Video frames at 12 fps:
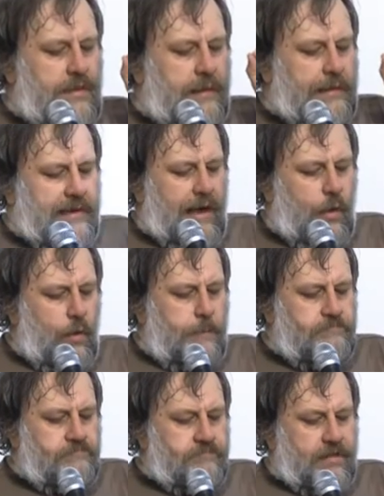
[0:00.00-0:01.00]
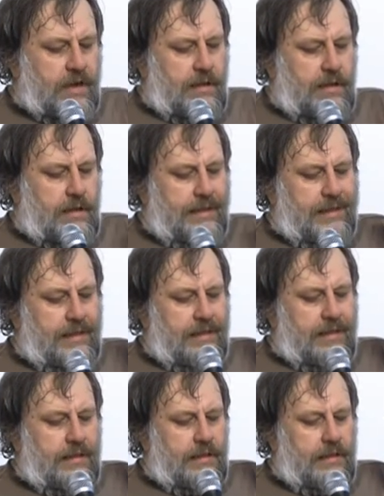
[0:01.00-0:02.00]
How,
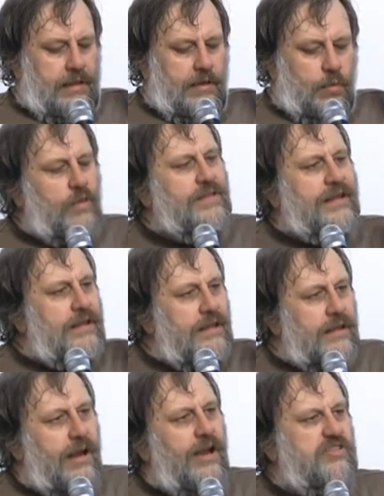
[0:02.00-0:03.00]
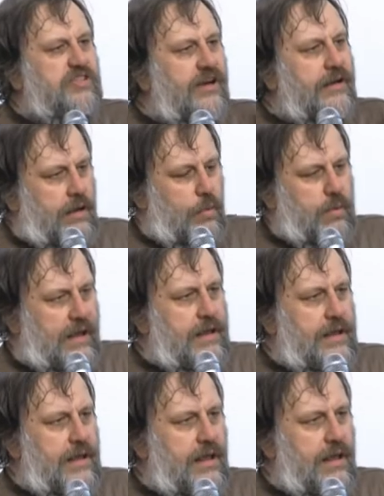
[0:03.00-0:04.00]
in what irrational
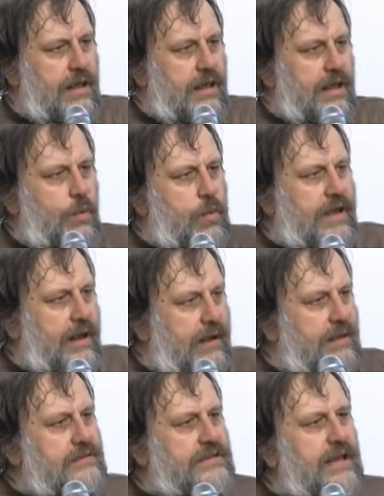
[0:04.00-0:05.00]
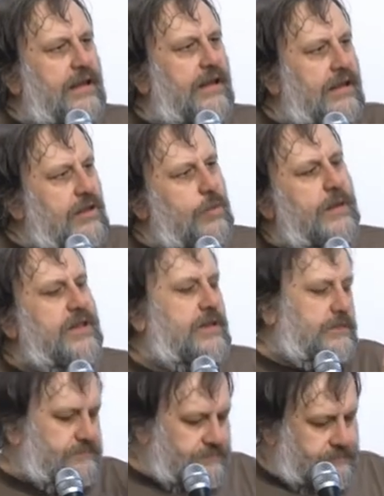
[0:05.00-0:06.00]
way we are dealing with
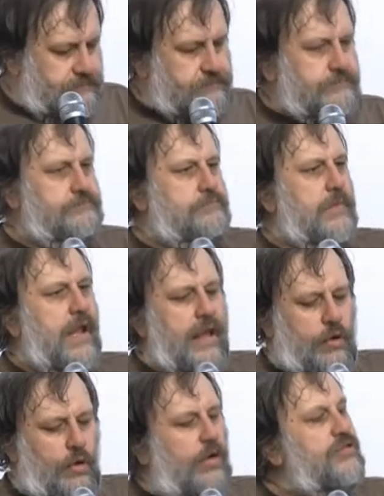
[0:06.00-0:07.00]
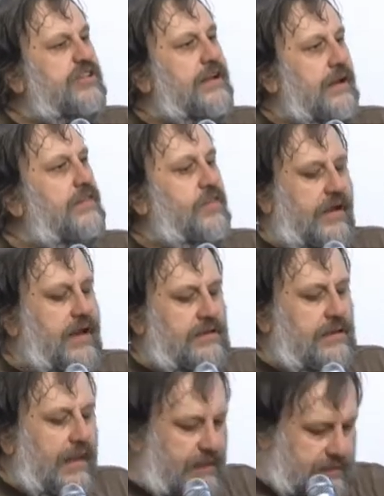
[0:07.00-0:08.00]
ecological
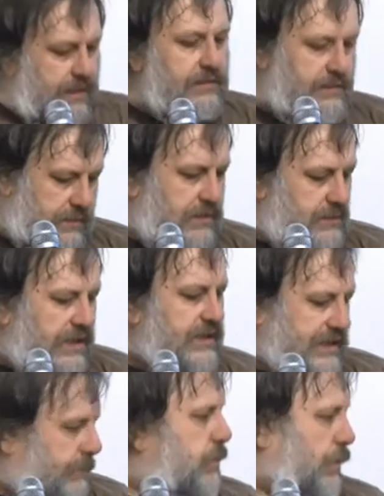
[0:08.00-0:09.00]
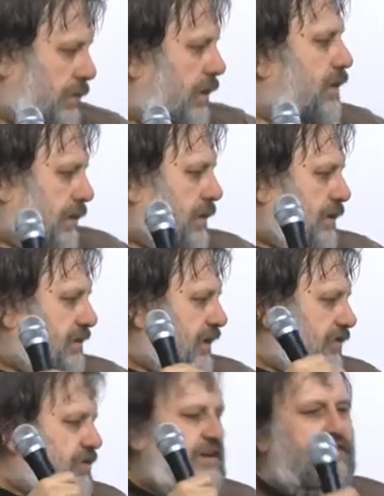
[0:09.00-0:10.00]
threat. Like in this book,
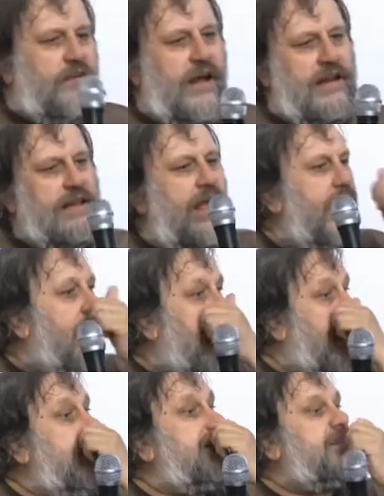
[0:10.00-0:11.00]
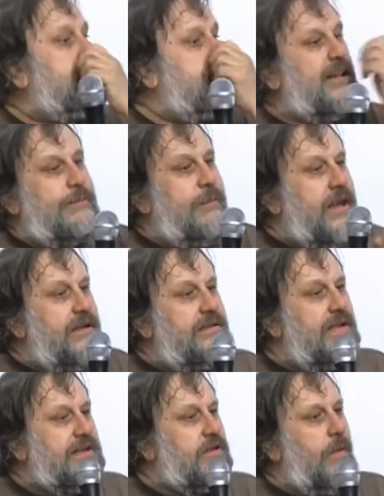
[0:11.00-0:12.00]
Tragedy Farce, I just make
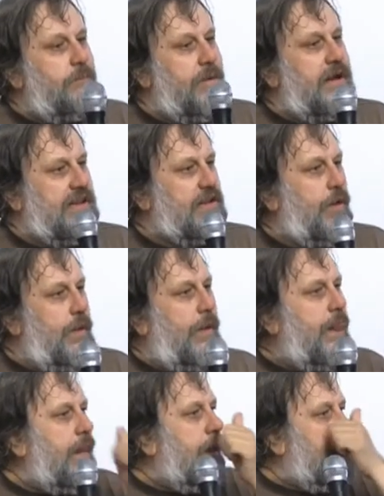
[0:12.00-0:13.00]
this comparison.